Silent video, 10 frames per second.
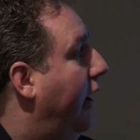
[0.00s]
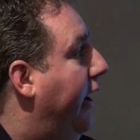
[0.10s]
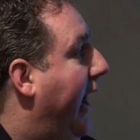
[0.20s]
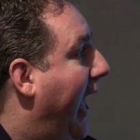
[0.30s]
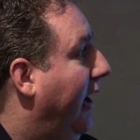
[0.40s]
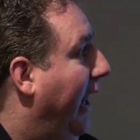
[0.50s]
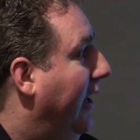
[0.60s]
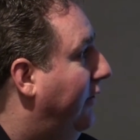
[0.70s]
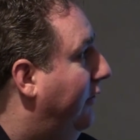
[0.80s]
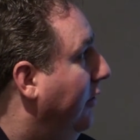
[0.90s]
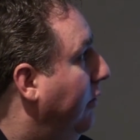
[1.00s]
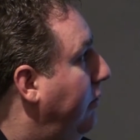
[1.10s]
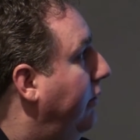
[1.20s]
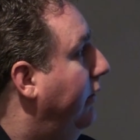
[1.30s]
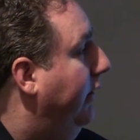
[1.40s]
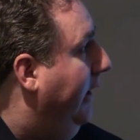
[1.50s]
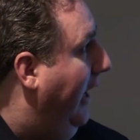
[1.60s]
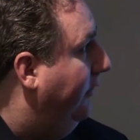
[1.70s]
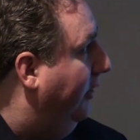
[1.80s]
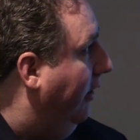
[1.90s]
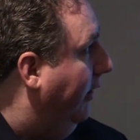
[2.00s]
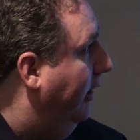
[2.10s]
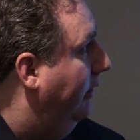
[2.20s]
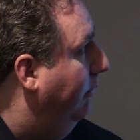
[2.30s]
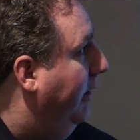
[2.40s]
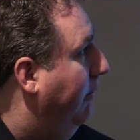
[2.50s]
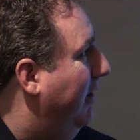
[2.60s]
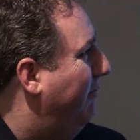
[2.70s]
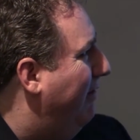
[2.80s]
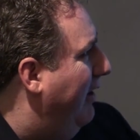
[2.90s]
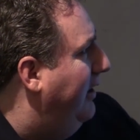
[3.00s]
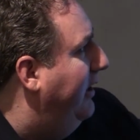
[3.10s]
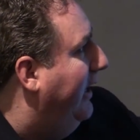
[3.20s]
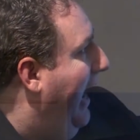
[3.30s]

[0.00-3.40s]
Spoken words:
And that led to the exterior. We redid the